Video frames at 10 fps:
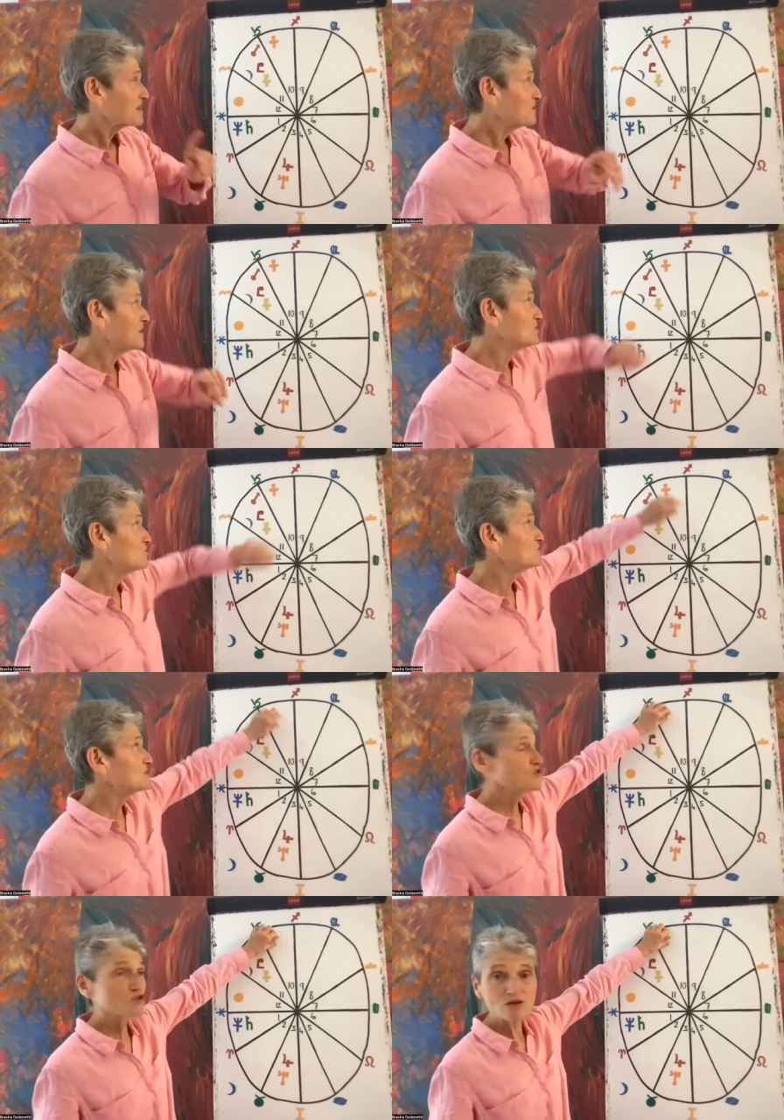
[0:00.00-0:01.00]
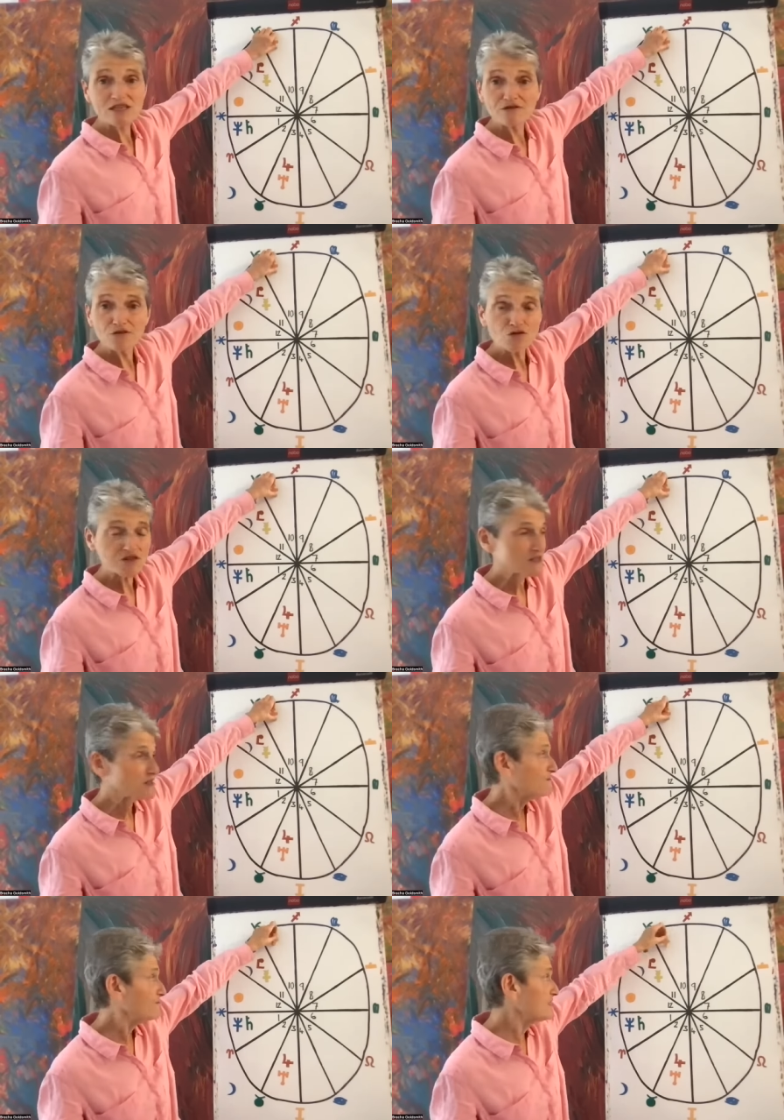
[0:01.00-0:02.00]
The big news on the 24th is
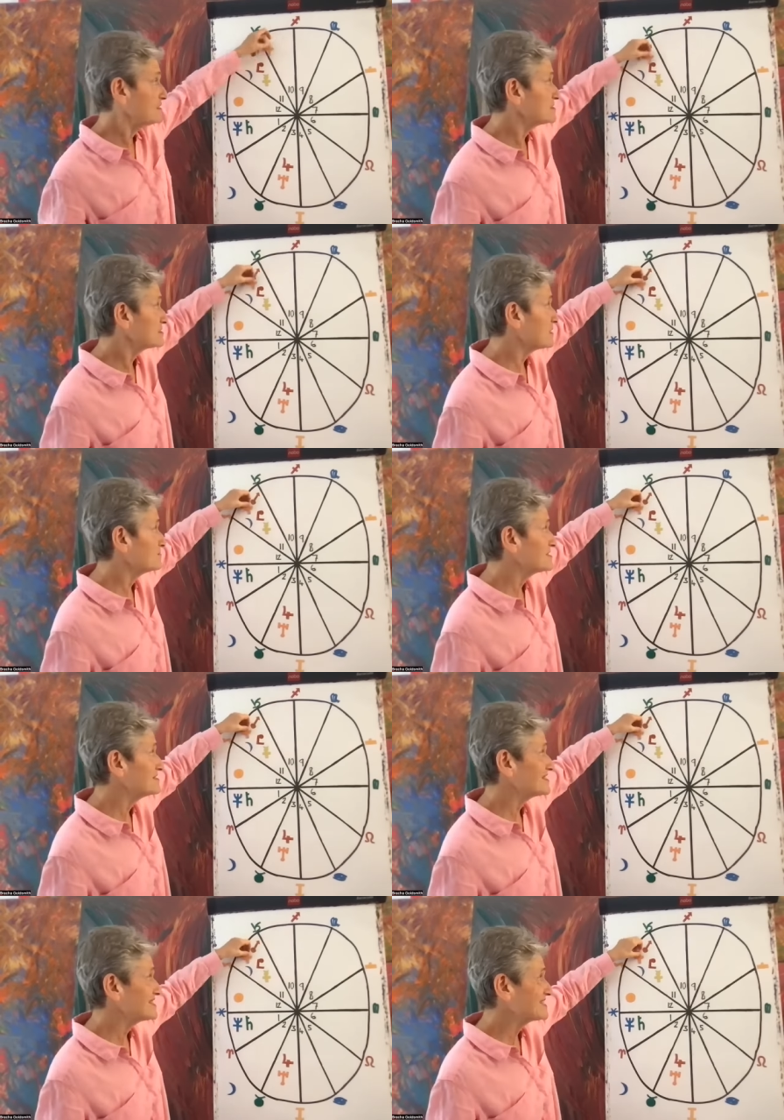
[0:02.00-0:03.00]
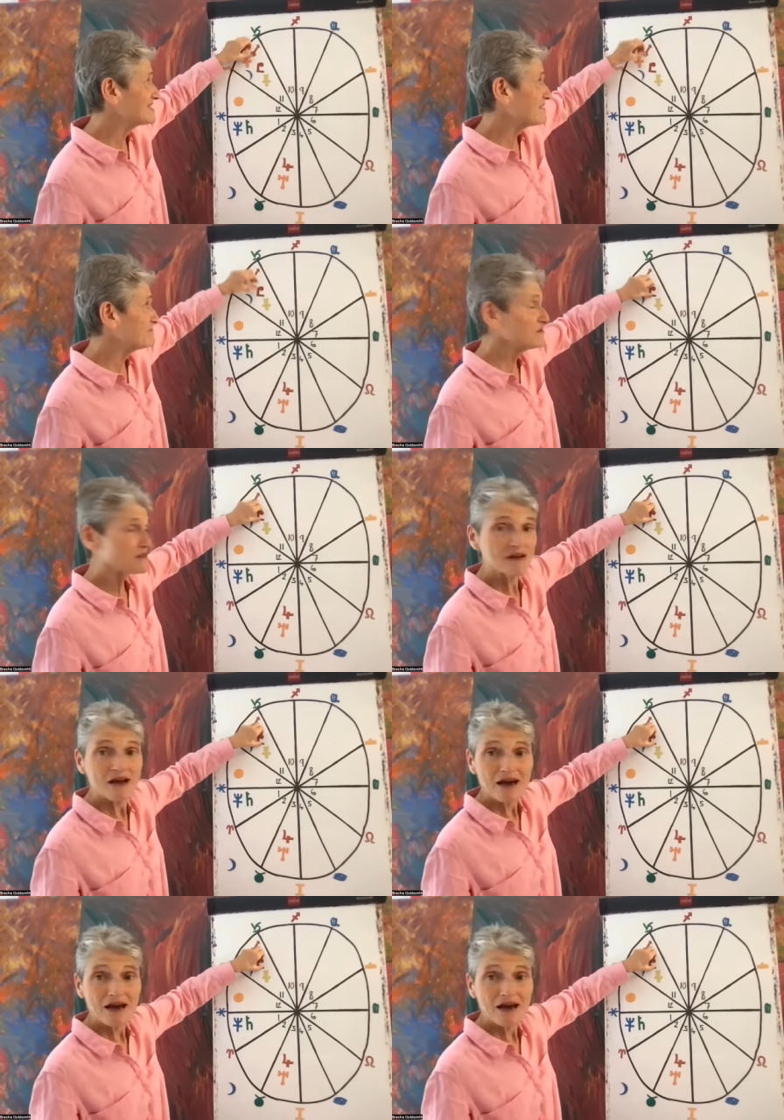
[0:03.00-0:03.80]
that Venus comes into this 11th